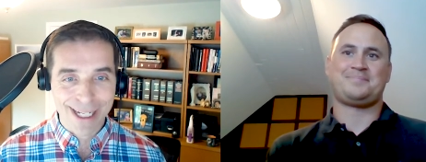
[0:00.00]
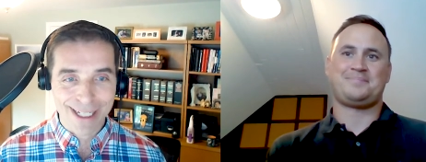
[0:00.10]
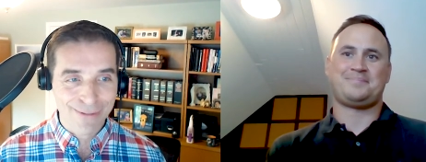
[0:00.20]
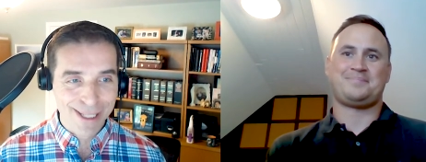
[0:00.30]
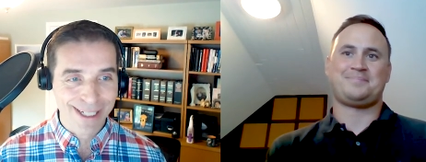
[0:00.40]

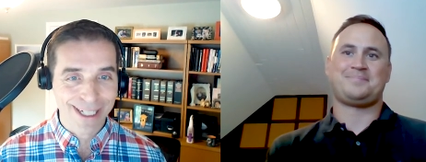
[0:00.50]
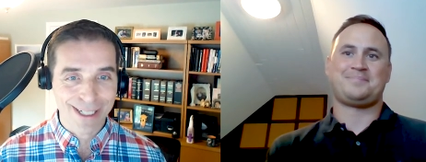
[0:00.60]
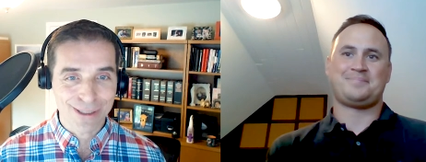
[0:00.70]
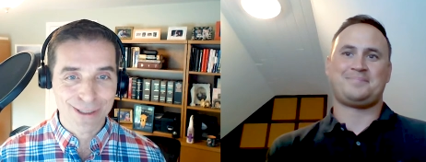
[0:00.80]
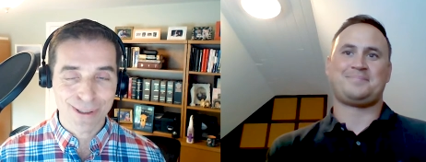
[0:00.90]
Speaker 1: and everything
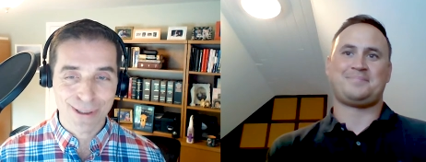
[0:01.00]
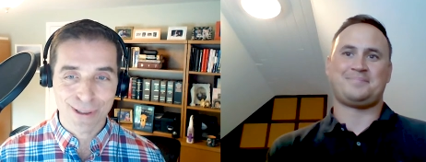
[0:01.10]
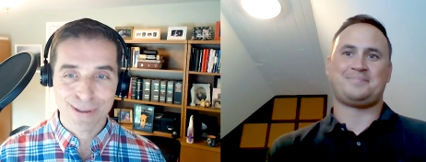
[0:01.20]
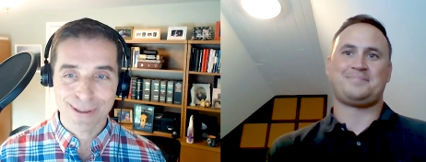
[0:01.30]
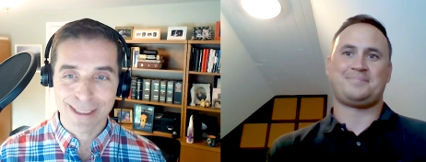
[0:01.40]
else.
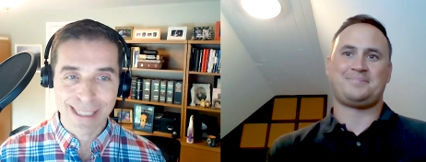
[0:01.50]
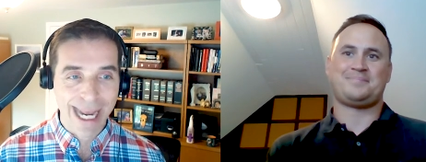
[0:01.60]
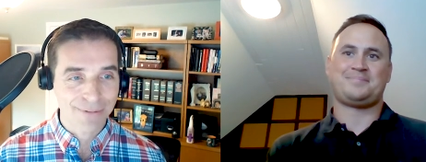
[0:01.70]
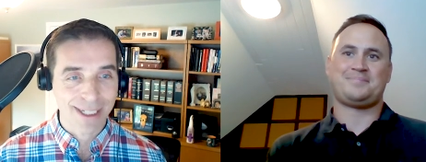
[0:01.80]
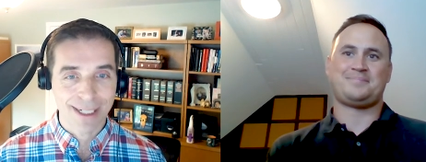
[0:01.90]
So they
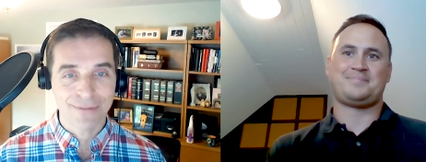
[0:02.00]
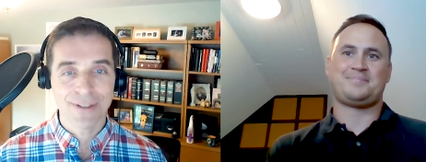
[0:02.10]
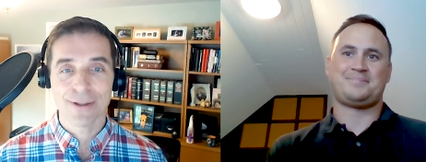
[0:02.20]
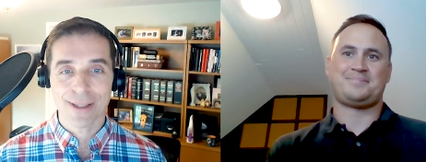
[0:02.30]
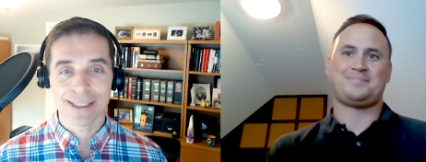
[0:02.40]
have to kind
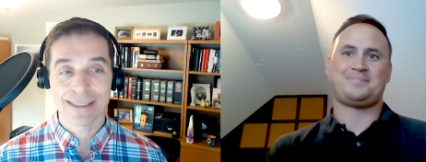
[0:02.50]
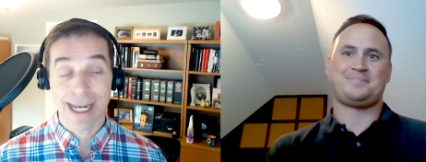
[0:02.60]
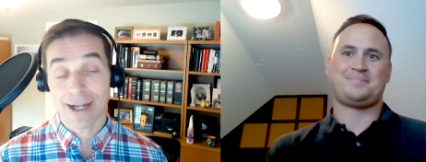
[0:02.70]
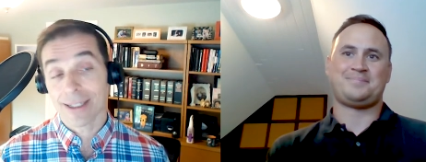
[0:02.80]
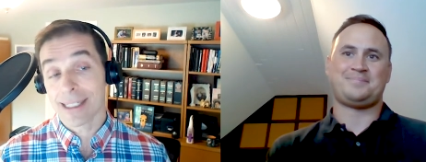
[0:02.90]
of figure
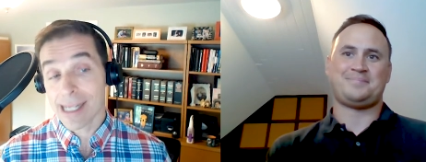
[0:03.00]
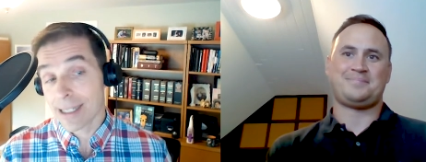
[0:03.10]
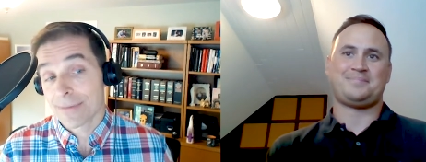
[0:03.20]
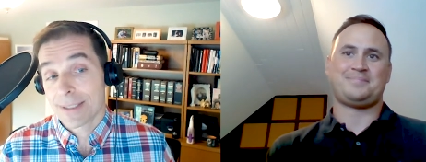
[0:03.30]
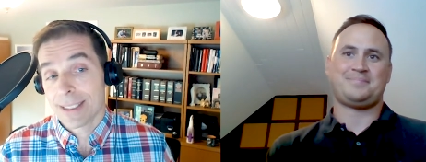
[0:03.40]
things out and
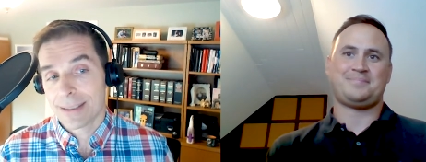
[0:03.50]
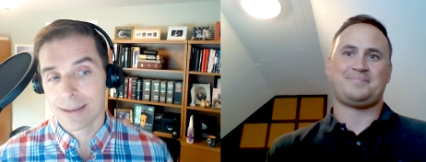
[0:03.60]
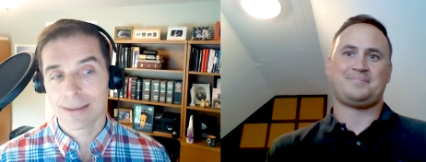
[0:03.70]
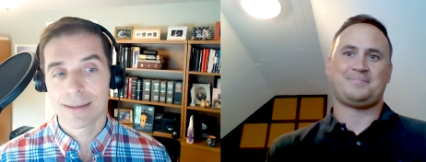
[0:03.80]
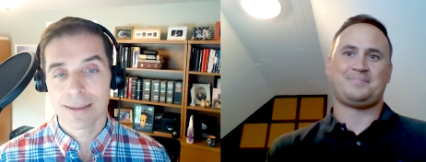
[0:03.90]

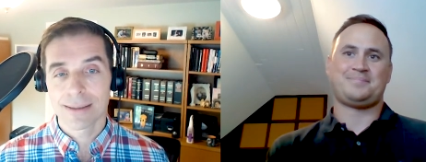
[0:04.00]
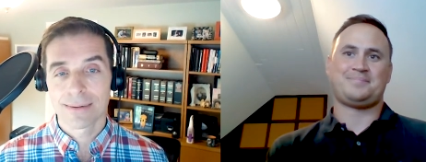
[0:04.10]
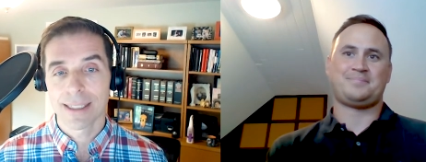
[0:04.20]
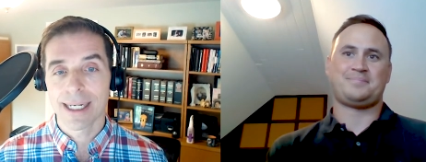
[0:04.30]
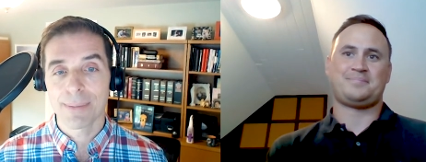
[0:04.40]
NFTs could
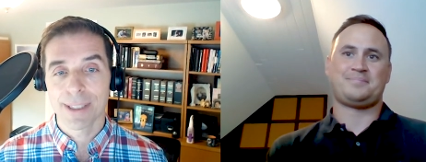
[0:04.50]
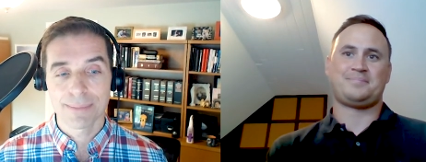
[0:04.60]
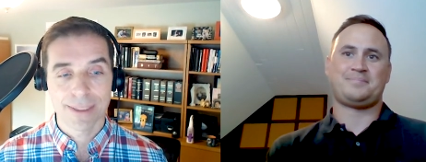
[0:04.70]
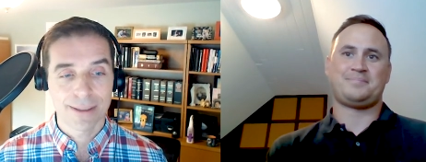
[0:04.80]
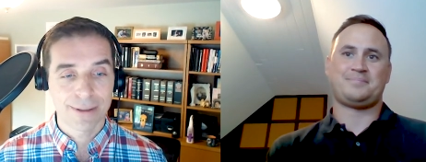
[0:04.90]
enable
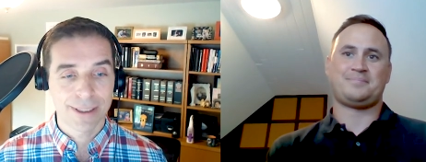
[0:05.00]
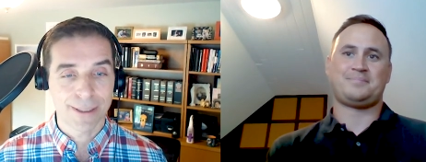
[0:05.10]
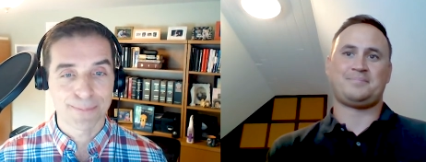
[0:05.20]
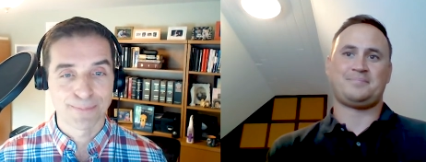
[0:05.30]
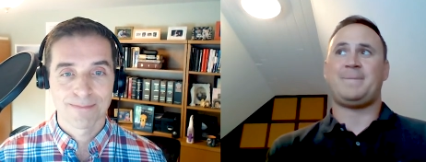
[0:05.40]
them to do
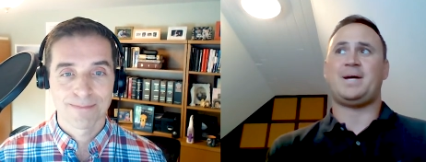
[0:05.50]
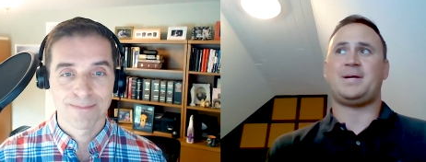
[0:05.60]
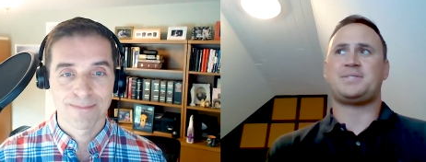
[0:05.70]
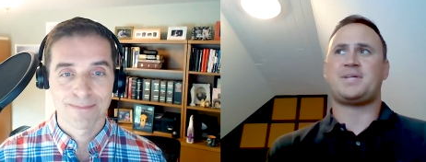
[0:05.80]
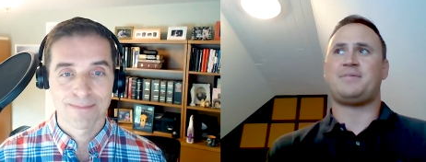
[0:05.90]
so.
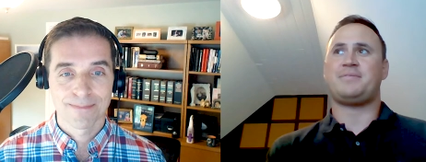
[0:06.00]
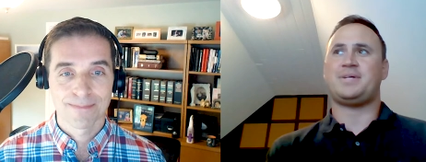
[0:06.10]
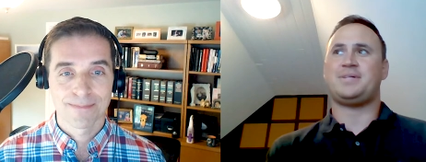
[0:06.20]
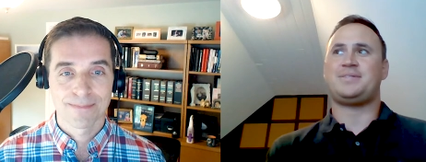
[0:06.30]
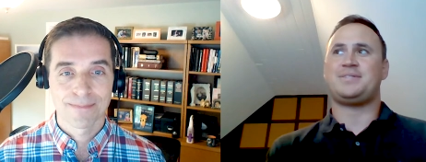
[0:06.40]
Speaker 2: Yeah. It's kind
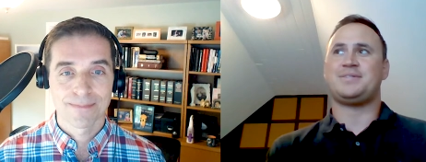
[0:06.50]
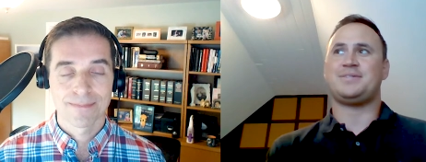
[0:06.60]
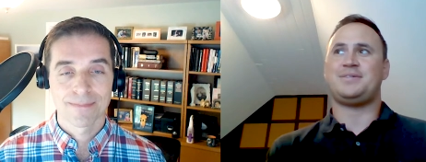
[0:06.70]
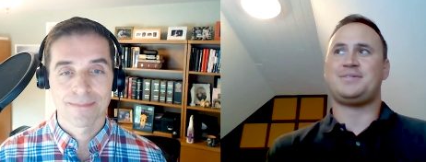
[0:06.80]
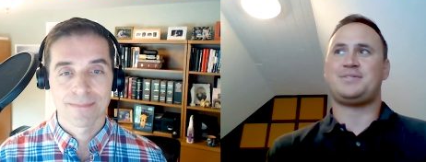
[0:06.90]
of
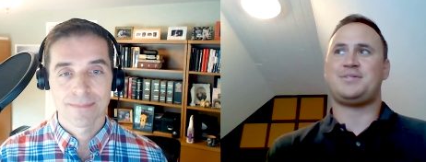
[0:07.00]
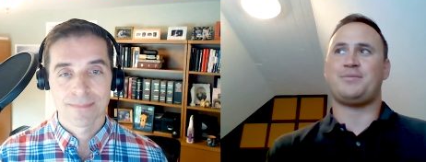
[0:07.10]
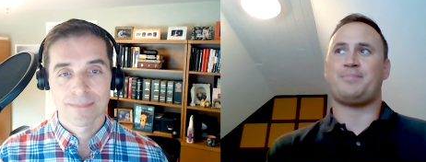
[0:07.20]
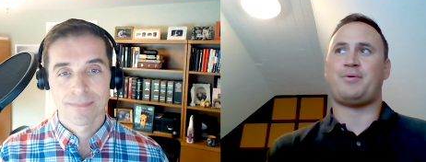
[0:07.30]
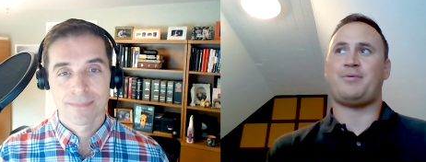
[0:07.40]
to
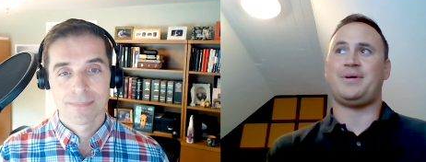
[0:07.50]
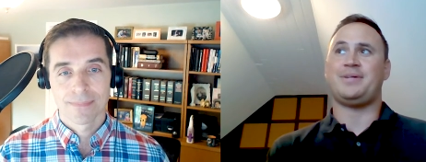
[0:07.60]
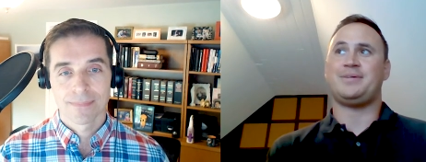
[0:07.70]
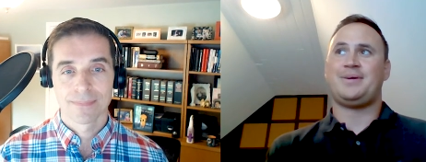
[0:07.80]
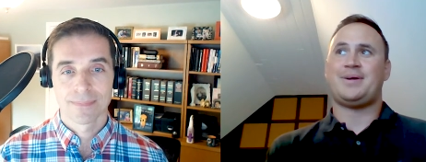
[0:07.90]
your
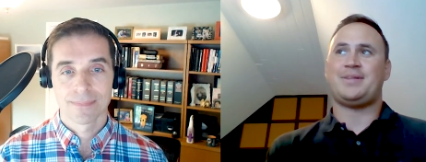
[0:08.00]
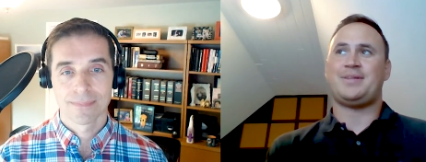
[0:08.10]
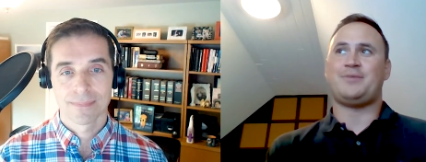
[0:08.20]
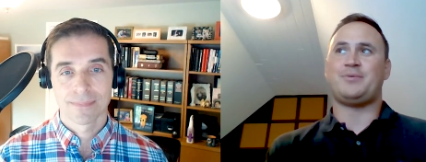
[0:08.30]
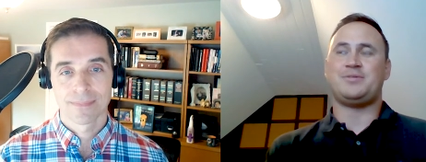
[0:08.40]
point, I
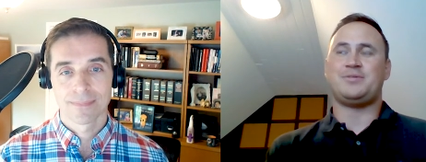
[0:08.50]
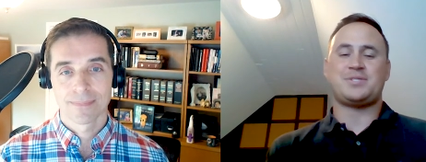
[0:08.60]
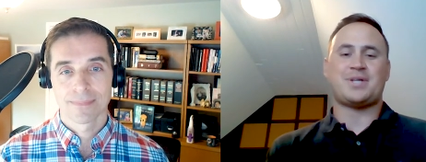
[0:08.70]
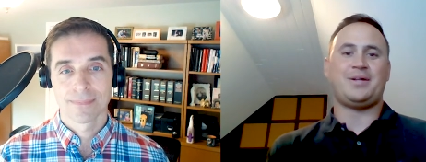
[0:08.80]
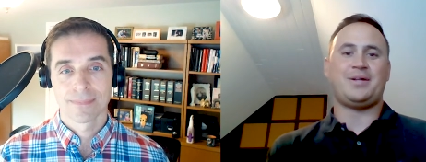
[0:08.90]
think what you
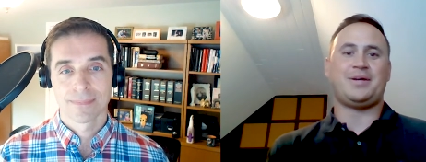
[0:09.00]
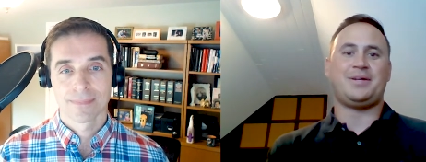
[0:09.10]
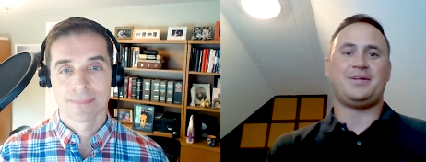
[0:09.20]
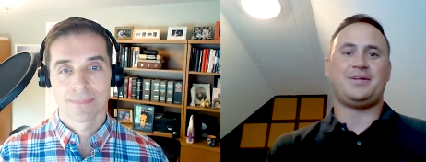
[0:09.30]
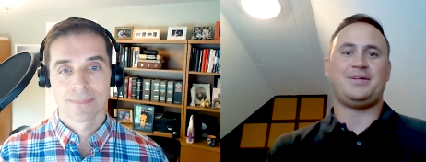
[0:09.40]
just
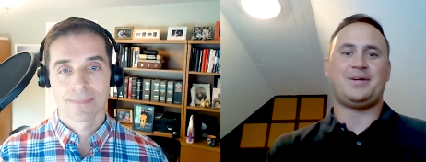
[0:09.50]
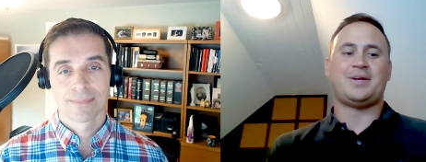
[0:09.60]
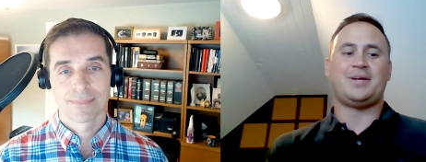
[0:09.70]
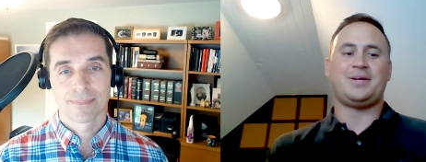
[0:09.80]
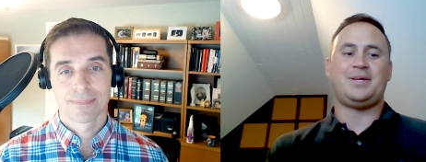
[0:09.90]
highlighted
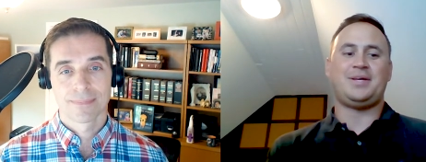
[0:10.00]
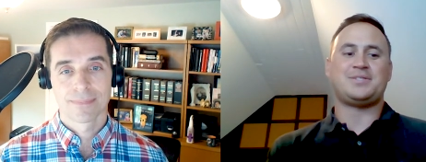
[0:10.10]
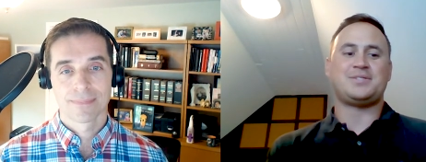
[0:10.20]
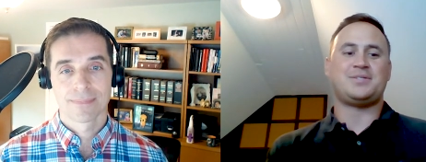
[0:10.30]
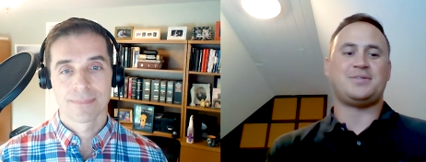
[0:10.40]
kind of
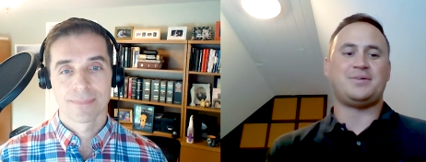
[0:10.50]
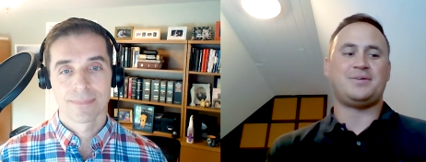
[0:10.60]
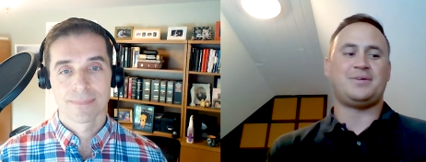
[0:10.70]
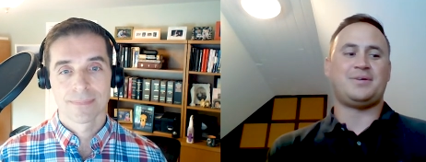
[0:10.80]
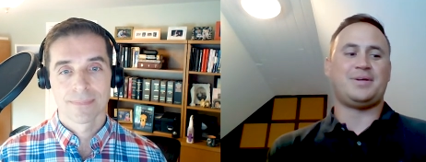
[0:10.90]
gets
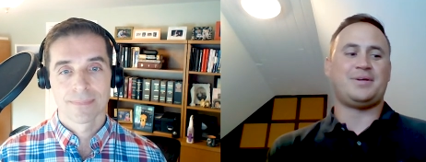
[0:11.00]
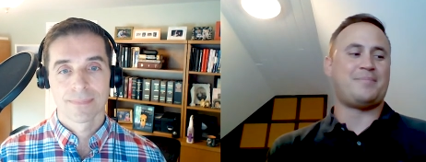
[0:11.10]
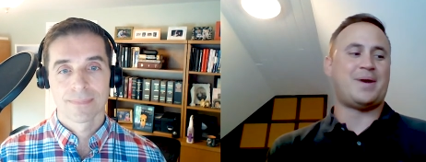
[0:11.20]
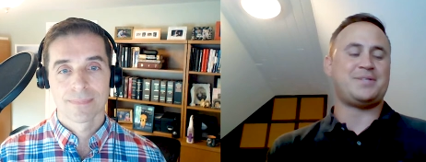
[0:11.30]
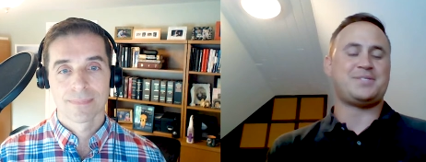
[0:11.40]
to
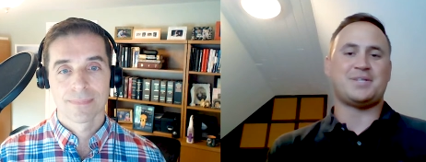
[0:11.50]
my